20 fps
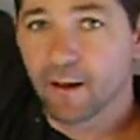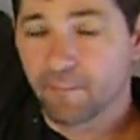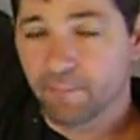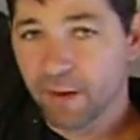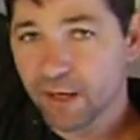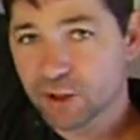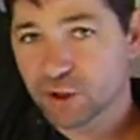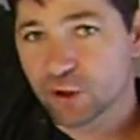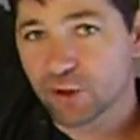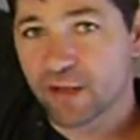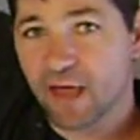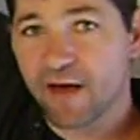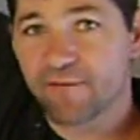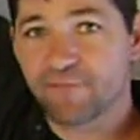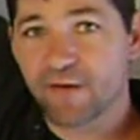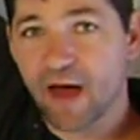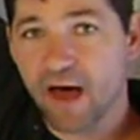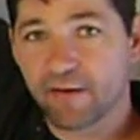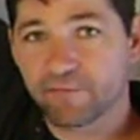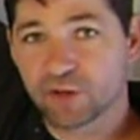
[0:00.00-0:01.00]
Make sure
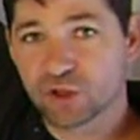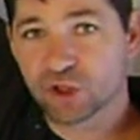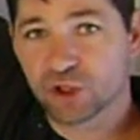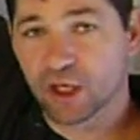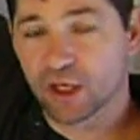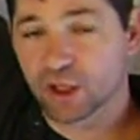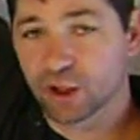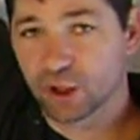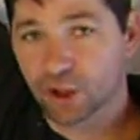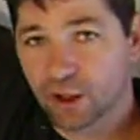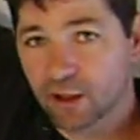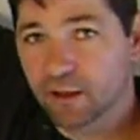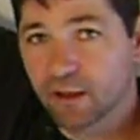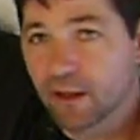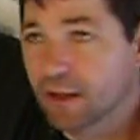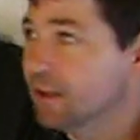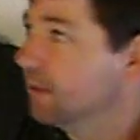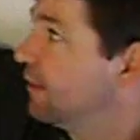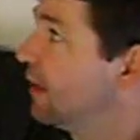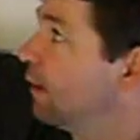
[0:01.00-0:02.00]
that valve is shut good.
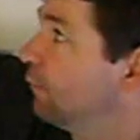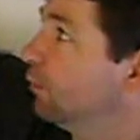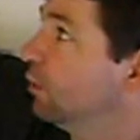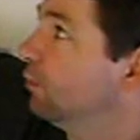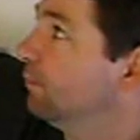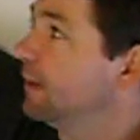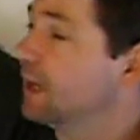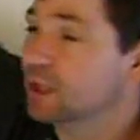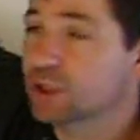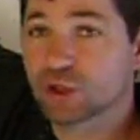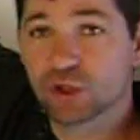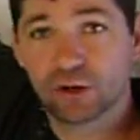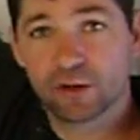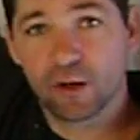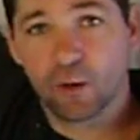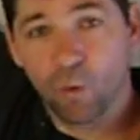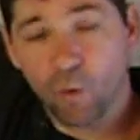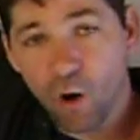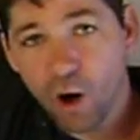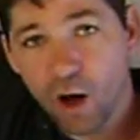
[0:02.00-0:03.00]
That will make sure
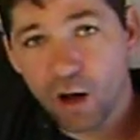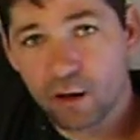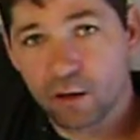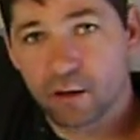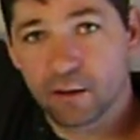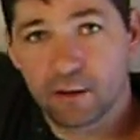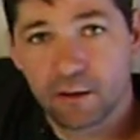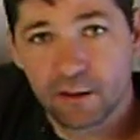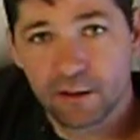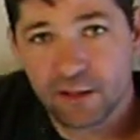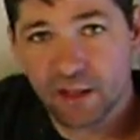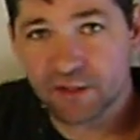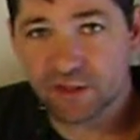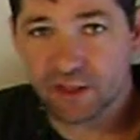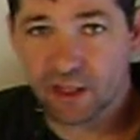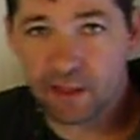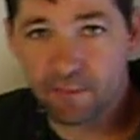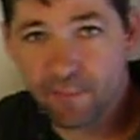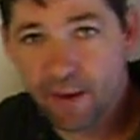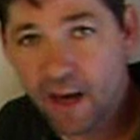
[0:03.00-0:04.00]
that water
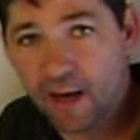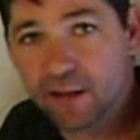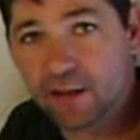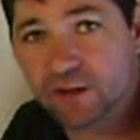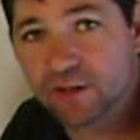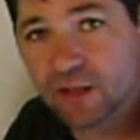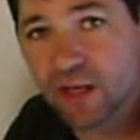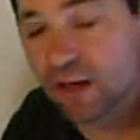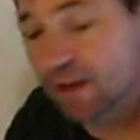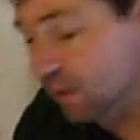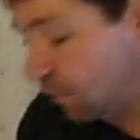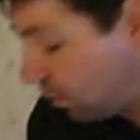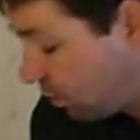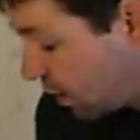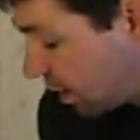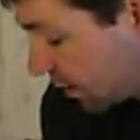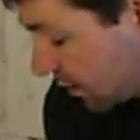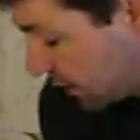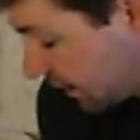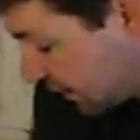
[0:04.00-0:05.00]
doesn't get back inside of the
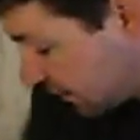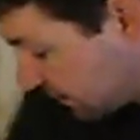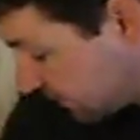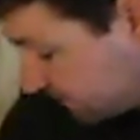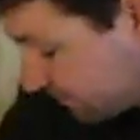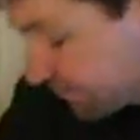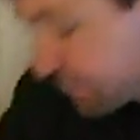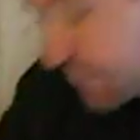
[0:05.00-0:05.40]
water heater.